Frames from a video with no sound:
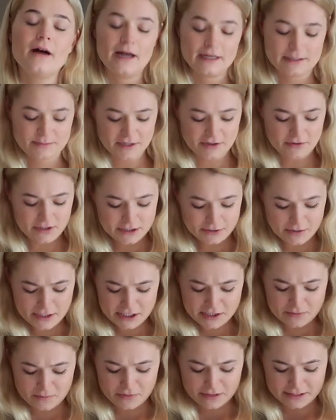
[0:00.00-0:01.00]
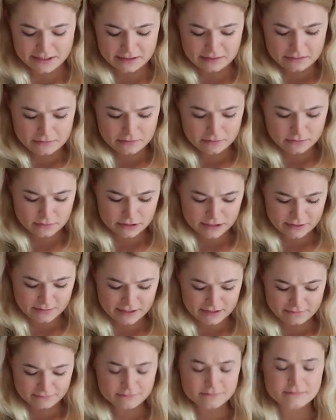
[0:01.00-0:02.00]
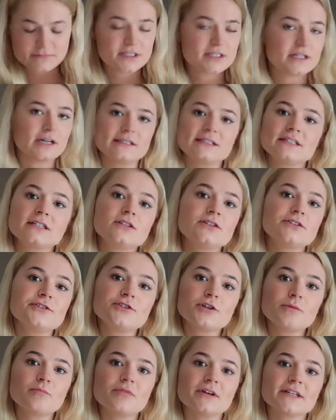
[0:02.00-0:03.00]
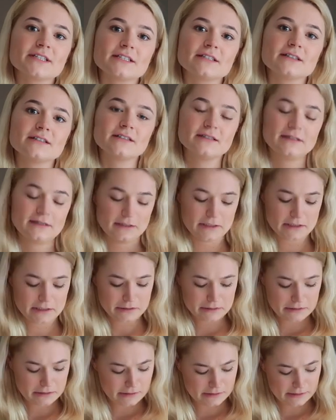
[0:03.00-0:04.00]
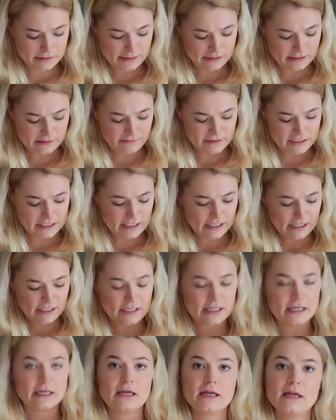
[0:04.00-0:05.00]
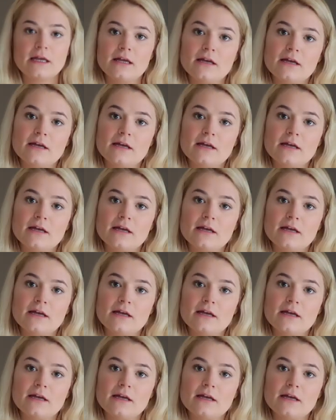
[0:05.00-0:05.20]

as my graduation present, or as my starting a new job present, and I really like it.